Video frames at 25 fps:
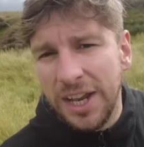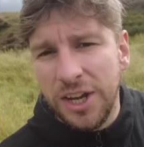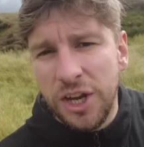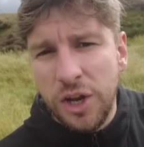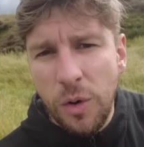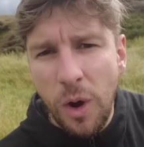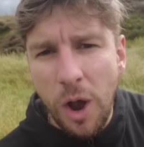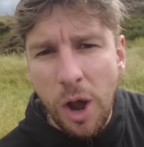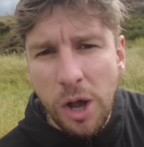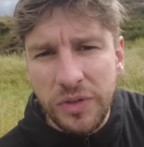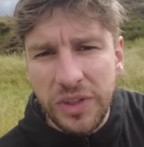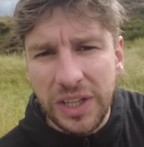and
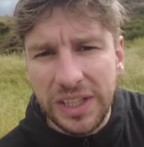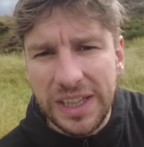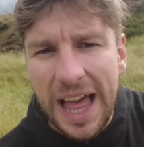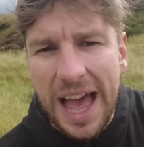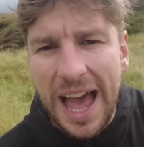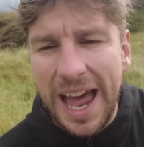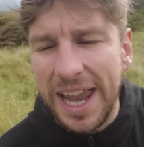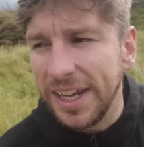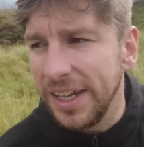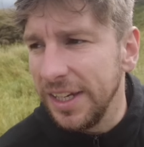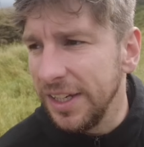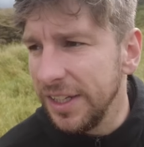who own the
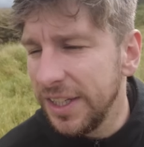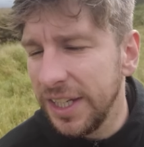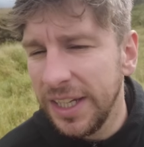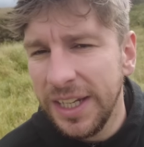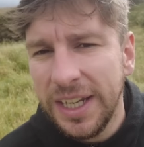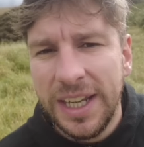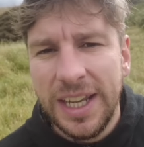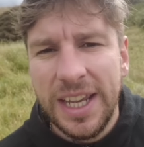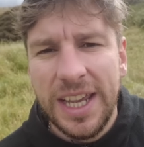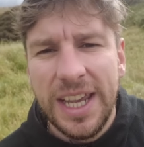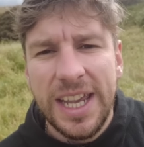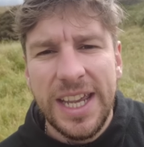land
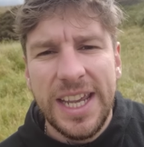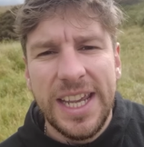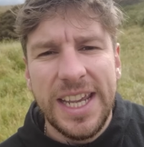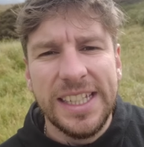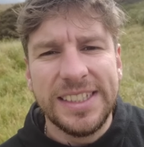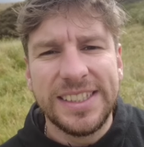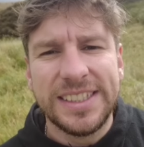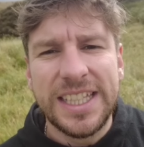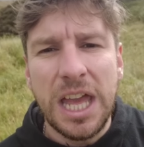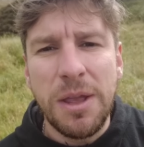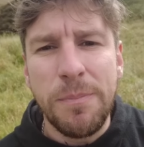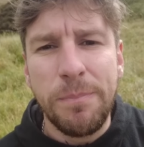
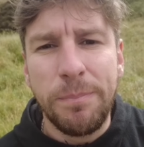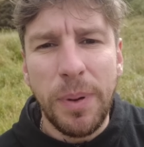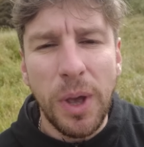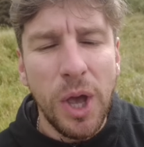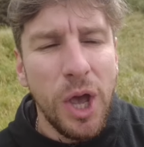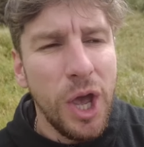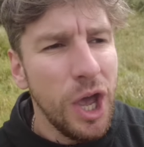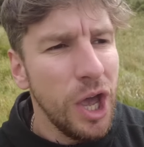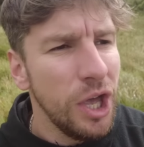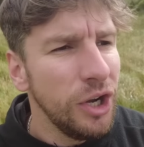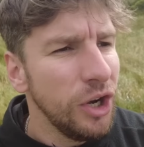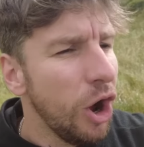is they
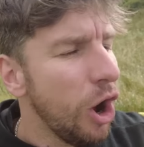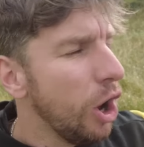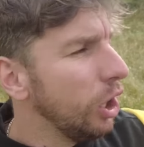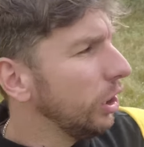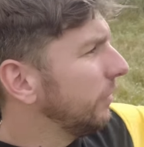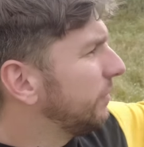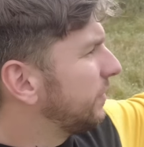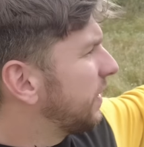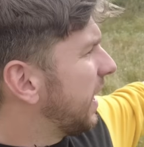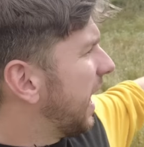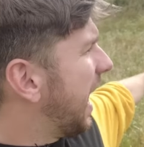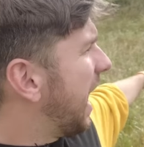burn
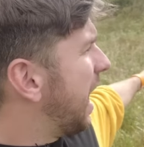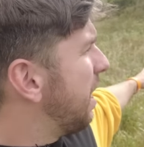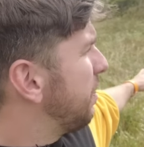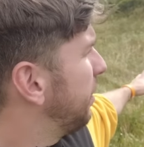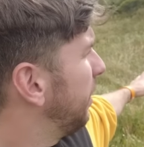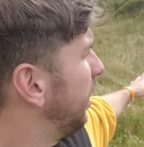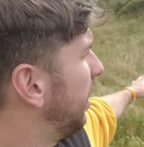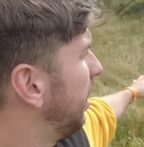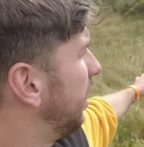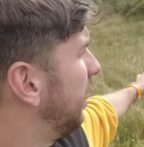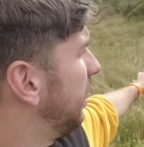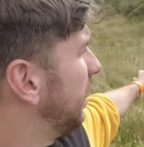all of the
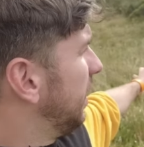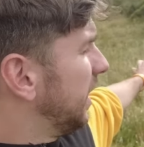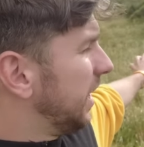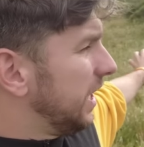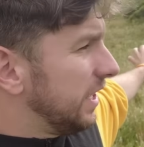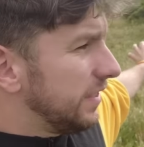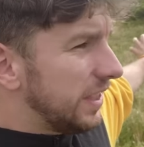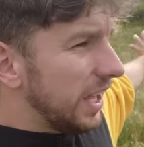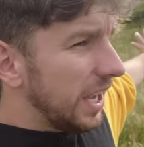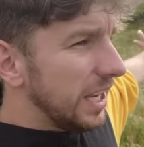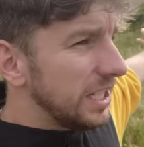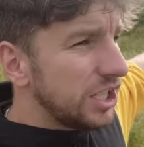heather.
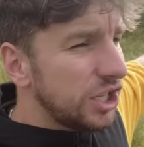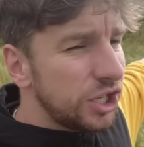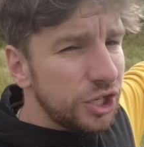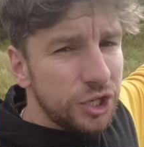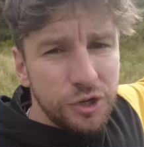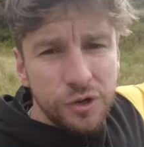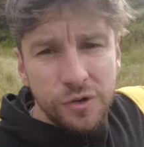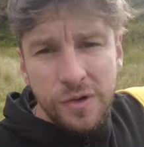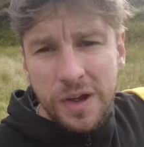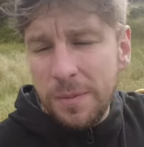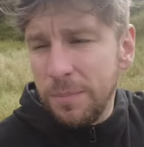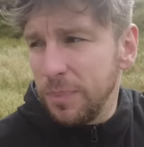They
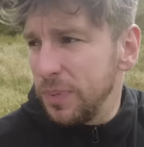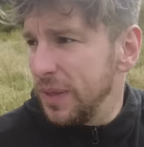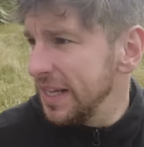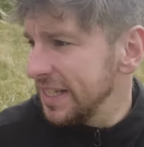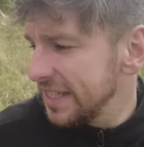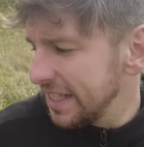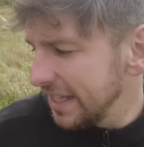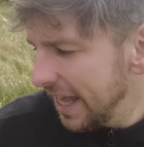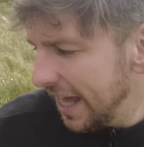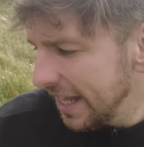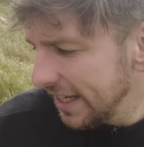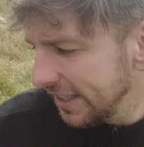strip
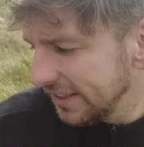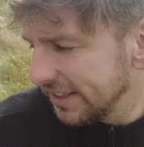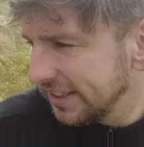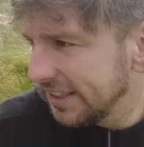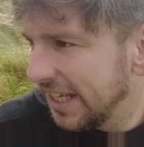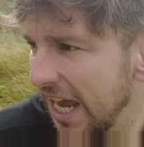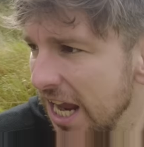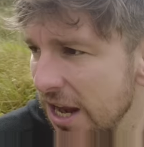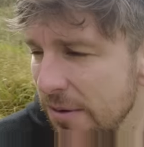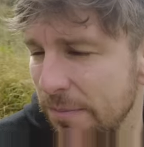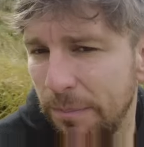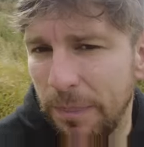this
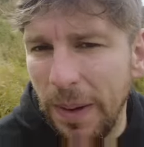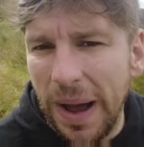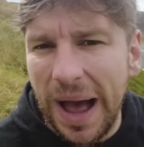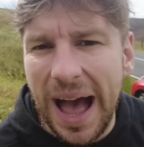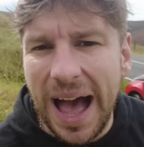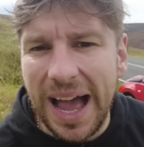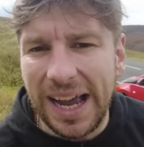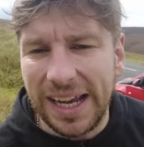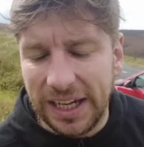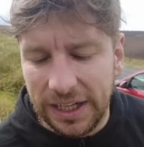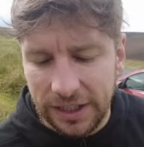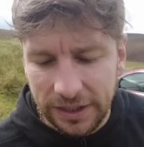landscape
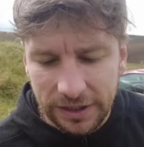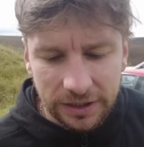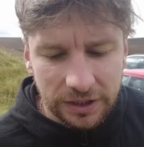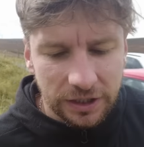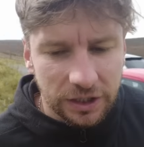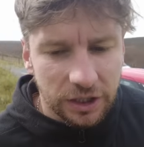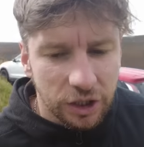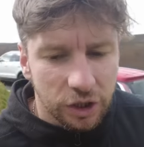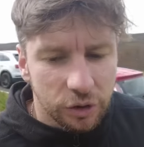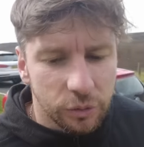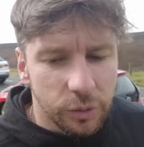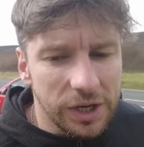back,
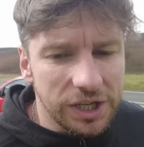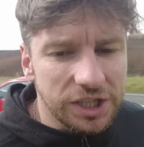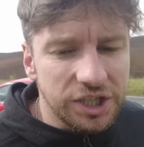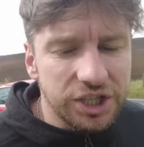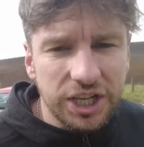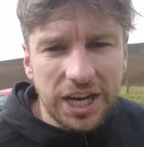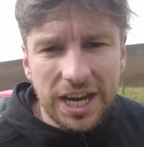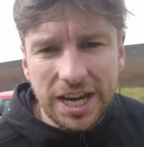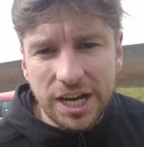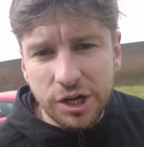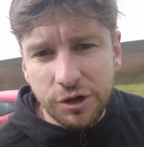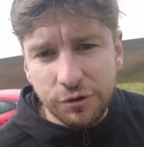
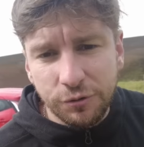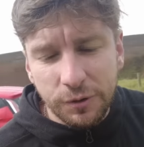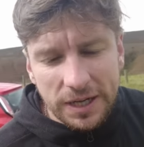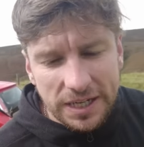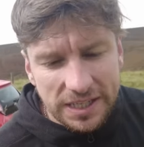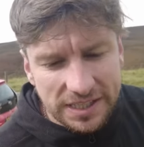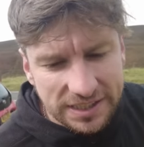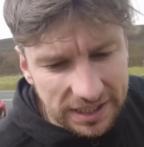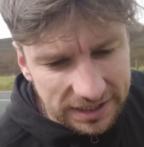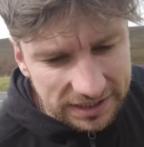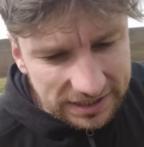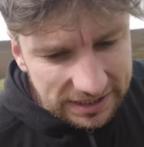which
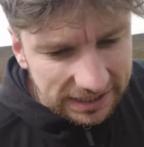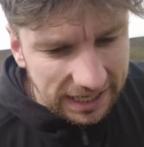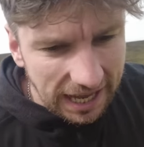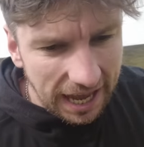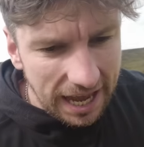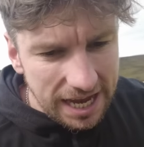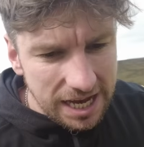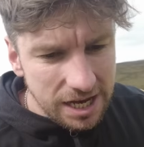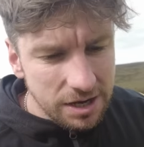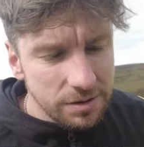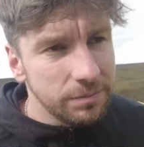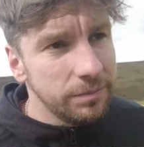increases
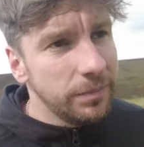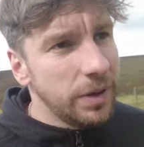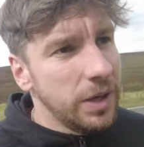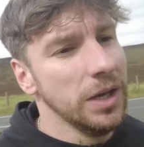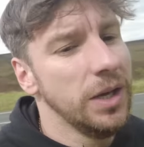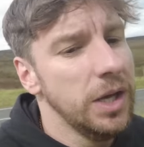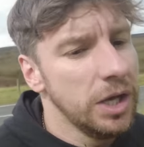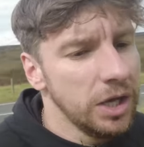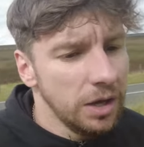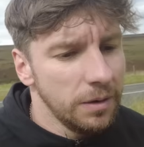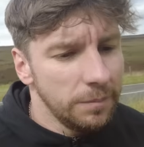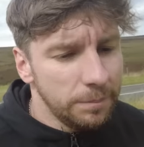game
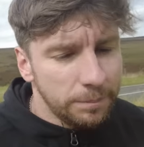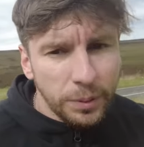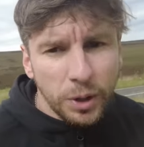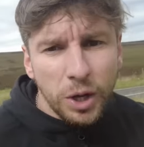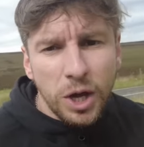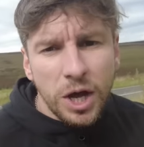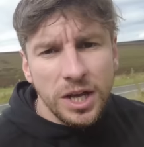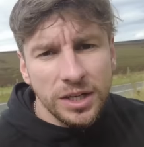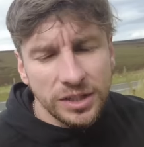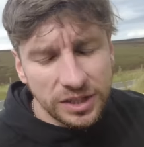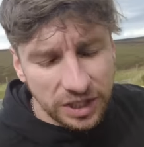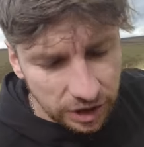
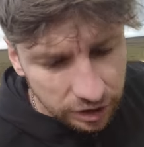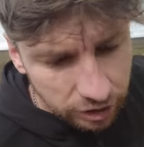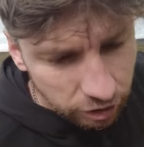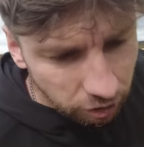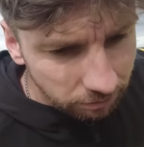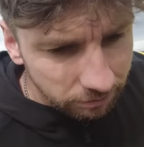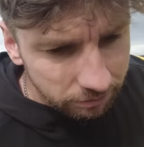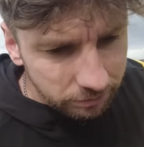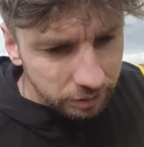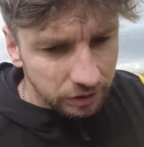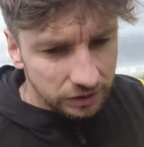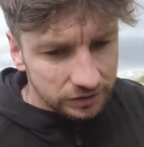bird
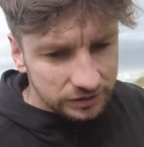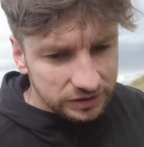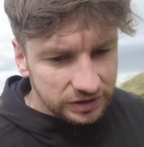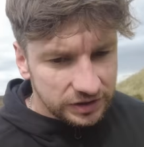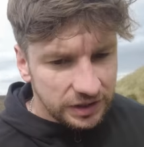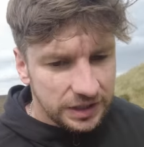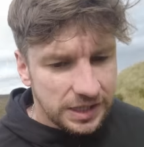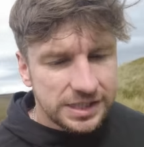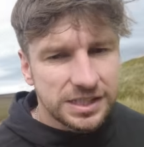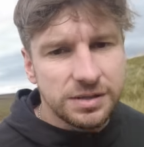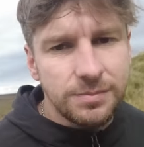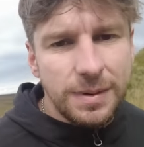
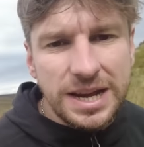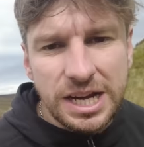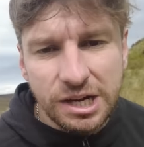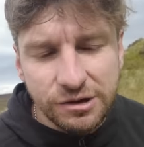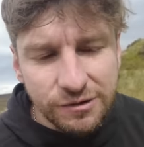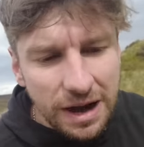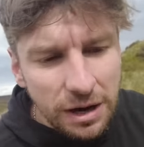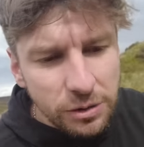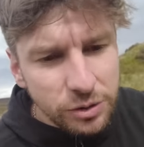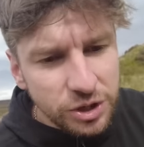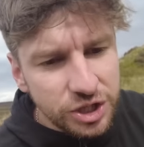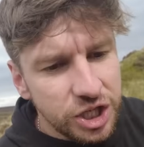numbers to make
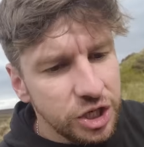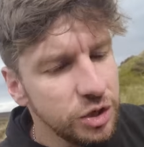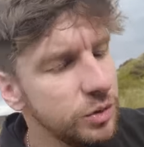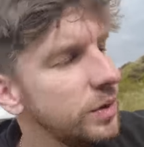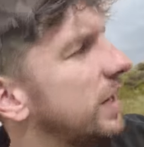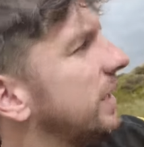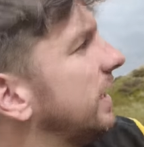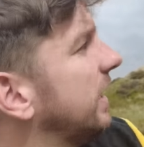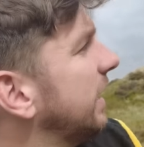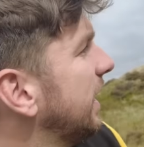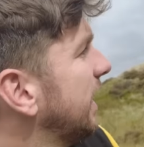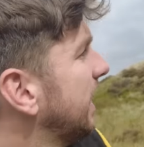grouse
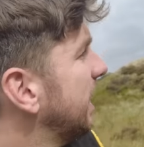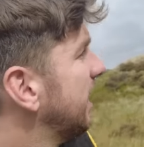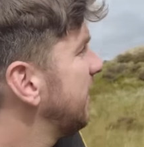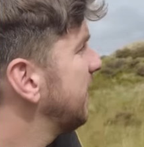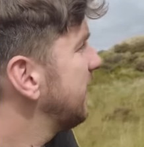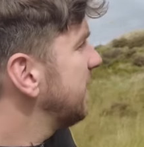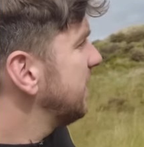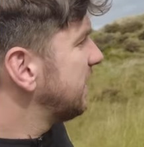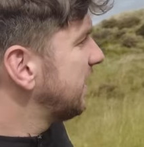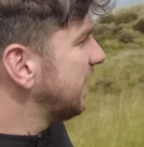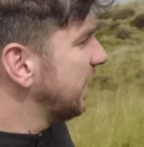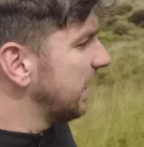shooting
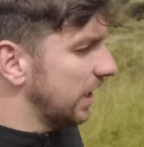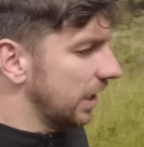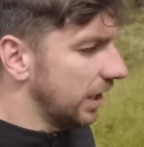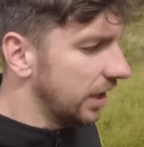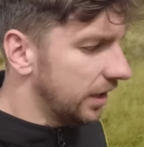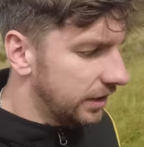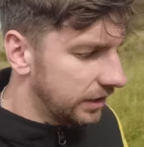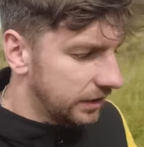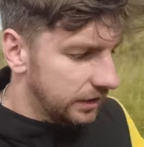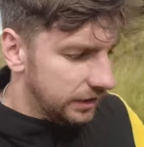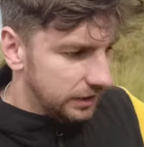easier.